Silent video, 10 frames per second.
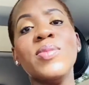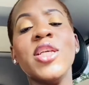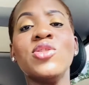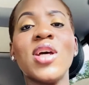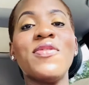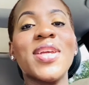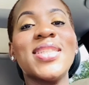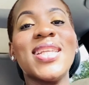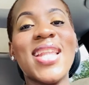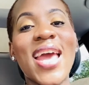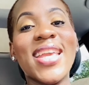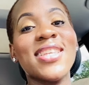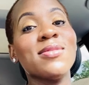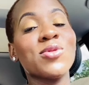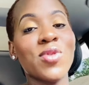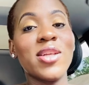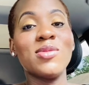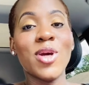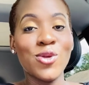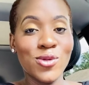Please do not forget to like and subscribe to
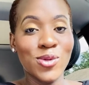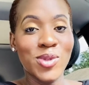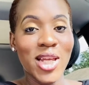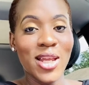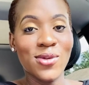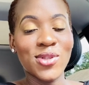my YouTube channel.